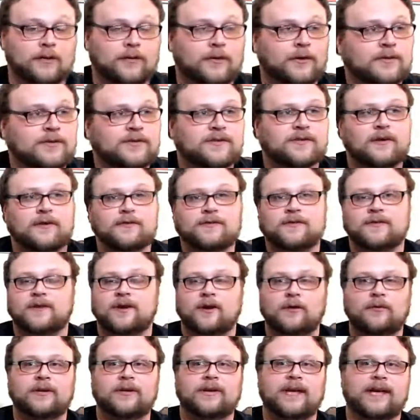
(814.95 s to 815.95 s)
Those are the
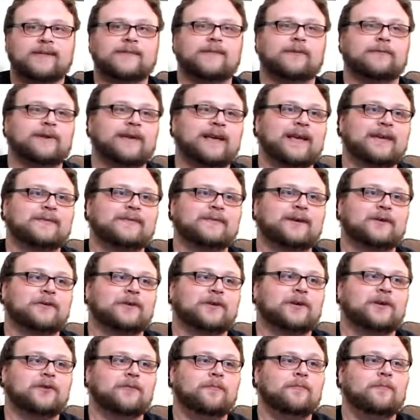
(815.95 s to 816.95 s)
only decks that we
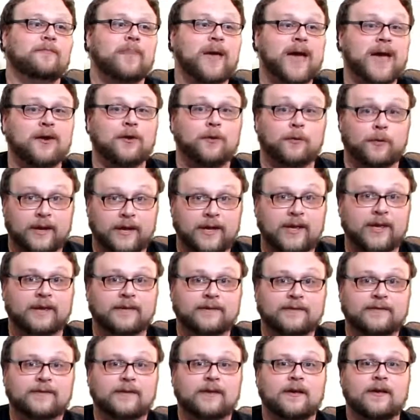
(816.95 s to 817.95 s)
necessarily do better
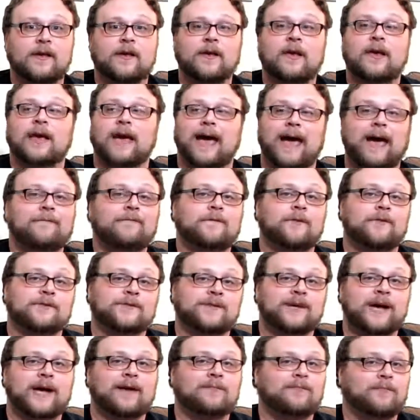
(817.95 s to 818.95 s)
against after
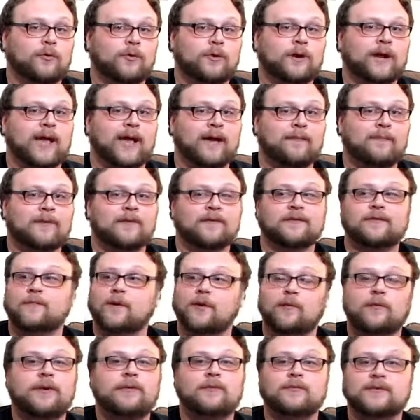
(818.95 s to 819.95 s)
sideboard happens.
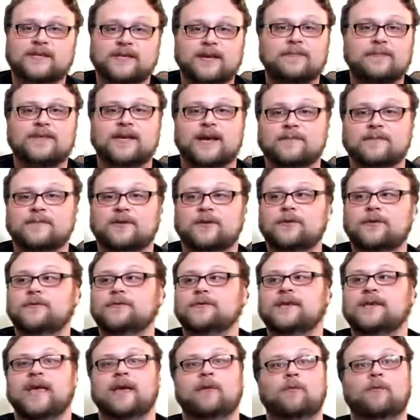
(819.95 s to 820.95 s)
But we will sometimes
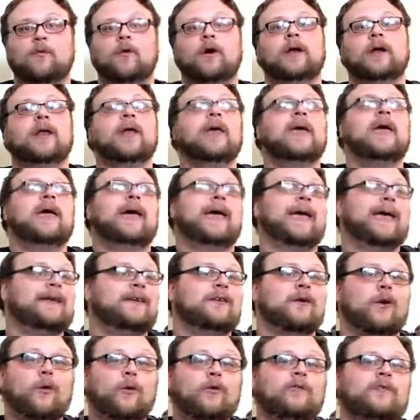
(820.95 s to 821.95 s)
lose game 1.
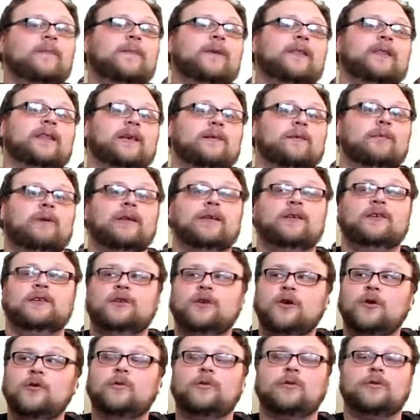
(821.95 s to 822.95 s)
And ultimately, we
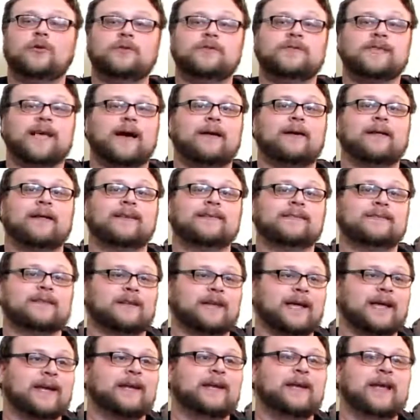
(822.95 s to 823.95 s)
do lose out against a
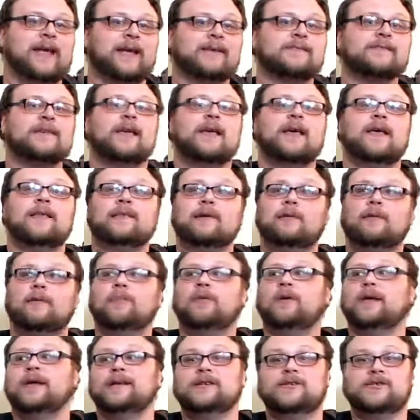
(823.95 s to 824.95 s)
lot of decks that will
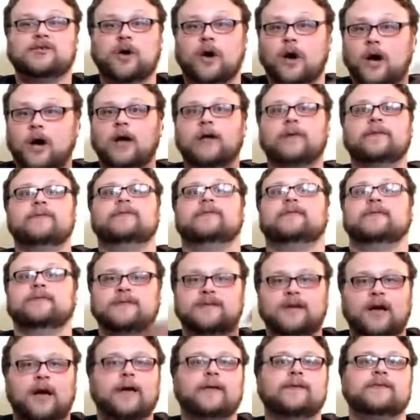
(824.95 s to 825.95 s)
play tons
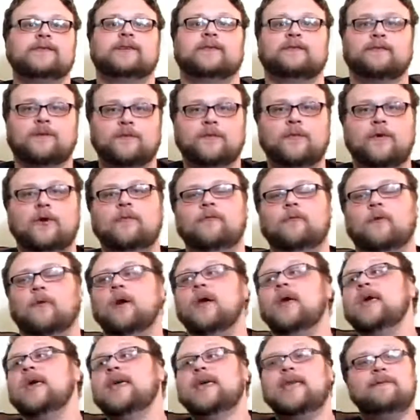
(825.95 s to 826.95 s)
and tons of
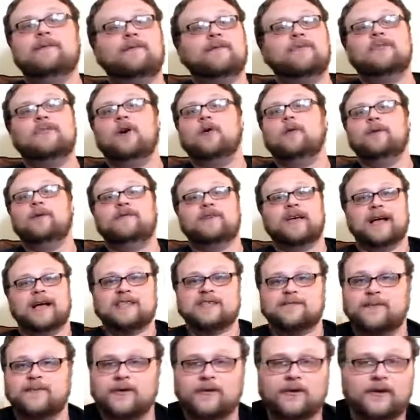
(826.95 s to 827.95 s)
removal, even though we've
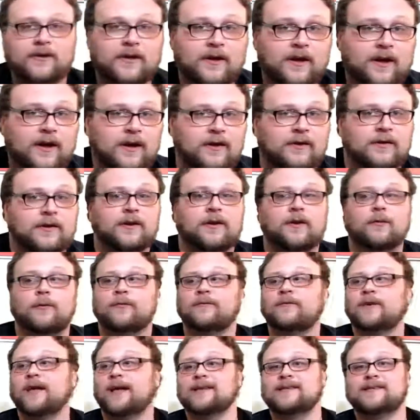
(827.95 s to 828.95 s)
got Spirit of the Hunt.
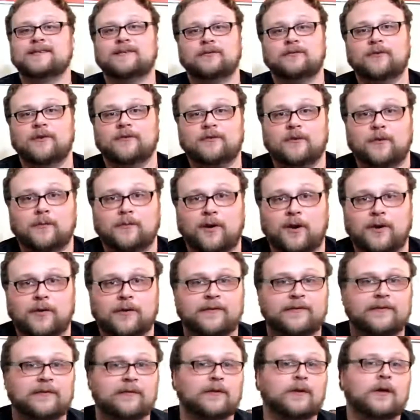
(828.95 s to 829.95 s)
We've got Silverfur
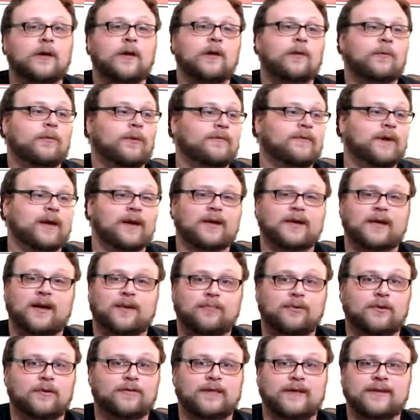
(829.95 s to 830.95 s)
Partisan. We've got a
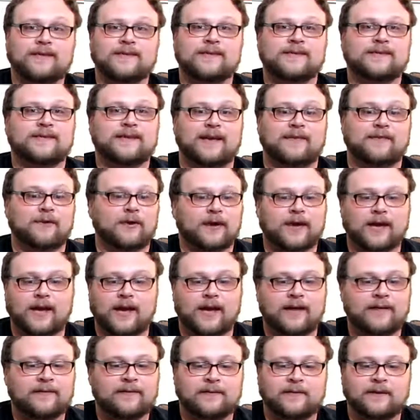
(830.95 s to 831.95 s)
couple of things that save our
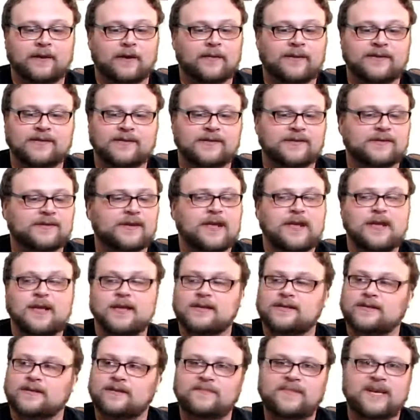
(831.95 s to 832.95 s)
guys. It's just,
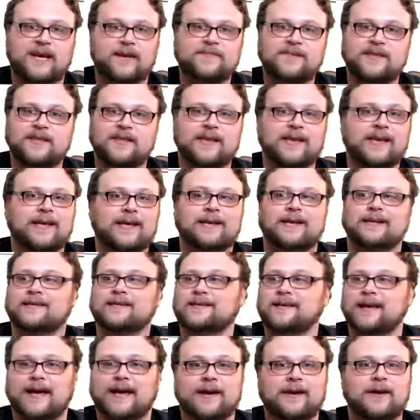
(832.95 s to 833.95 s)
sometimes in the end,
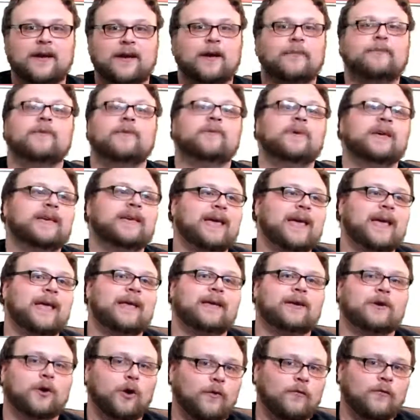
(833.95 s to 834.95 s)
it's not enough, and we
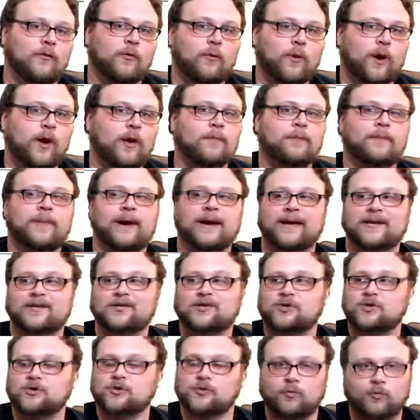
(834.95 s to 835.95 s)
can get overwhelmed by
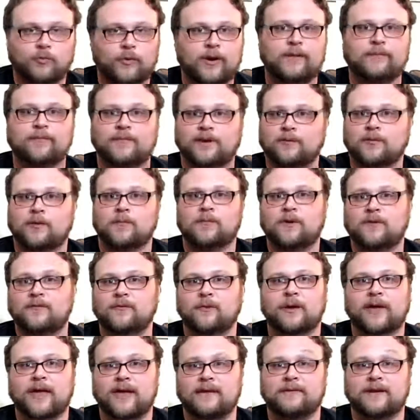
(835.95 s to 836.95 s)
extremely
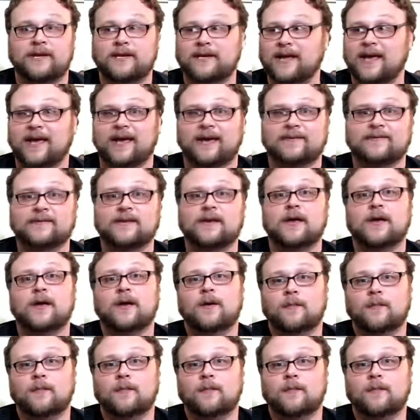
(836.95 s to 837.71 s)
removal-heavy decks.